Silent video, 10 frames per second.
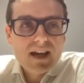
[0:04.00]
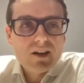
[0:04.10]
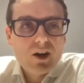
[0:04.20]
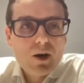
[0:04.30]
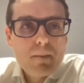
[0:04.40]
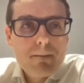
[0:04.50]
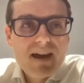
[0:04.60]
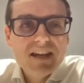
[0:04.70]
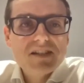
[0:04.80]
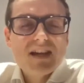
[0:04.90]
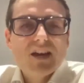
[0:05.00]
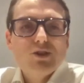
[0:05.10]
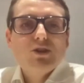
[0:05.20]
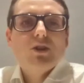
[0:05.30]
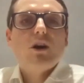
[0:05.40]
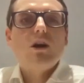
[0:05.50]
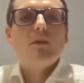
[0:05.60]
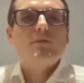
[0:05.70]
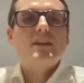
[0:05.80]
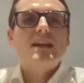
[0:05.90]
had our May session
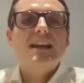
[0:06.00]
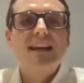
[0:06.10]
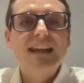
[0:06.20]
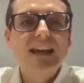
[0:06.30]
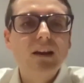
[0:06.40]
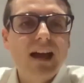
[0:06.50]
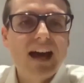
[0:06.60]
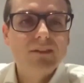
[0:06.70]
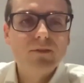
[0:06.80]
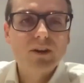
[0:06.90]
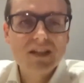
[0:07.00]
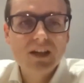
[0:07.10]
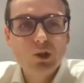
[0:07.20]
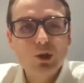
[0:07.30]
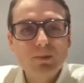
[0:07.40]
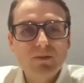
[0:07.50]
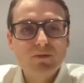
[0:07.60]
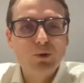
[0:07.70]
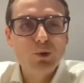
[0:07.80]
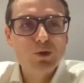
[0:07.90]
of the Legal Advocacy Club
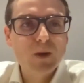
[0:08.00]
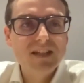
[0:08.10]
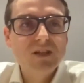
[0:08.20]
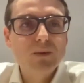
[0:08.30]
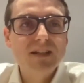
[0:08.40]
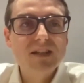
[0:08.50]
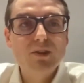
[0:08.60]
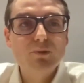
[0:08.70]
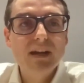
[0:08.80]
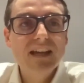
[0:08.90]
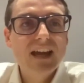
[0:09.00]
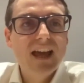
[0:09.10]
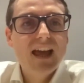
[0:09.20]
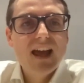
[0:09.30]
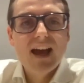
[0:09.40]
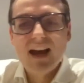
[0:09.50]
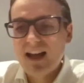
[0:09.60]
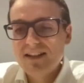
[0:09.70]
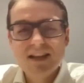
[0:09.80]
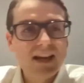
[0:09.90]
for 2023.
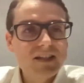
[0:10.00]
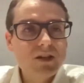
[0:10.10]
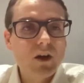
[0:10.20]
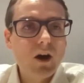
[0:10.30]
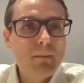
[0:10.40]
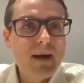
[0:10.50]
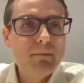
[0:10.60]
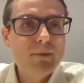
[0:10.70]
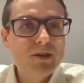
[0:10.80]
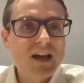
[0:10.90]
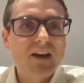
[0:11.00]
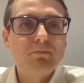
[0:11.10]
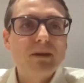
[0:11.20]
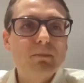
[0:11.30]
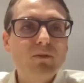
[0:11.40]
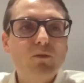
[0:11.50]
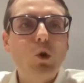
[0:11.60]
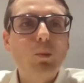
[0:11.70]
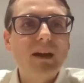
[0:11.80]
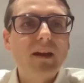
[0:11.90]
And tonight our members have been
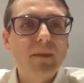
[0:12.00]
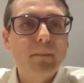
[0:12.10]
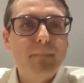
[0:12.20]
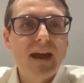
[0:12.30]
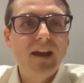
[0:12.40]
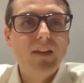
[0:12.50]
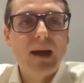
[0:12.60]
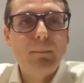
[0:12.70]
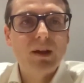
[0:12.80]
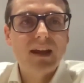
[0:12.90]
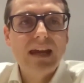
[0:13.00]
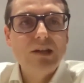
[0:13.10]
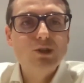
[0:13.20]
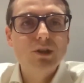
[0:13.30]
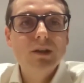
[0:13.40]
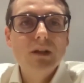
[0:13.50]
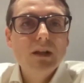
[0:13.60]
performing the bail application.